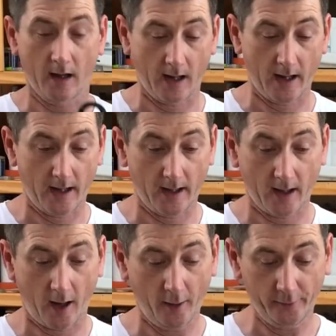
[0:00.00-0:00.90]
a
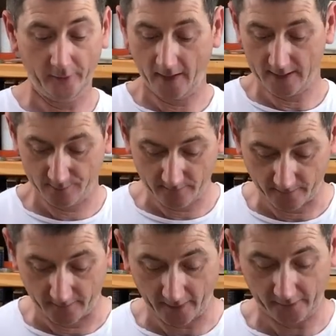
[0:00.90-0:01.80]
hose attachment
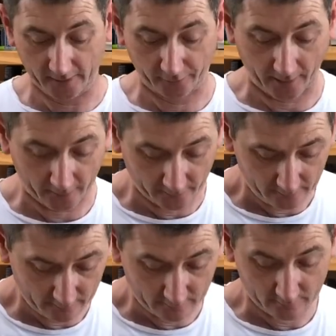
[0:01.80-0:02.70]
for dust
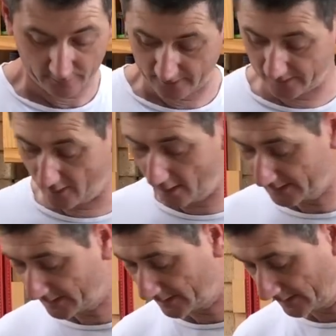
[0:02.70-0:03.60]
extraction, which is
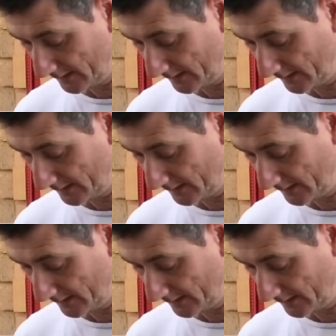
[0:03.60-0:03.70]
nice,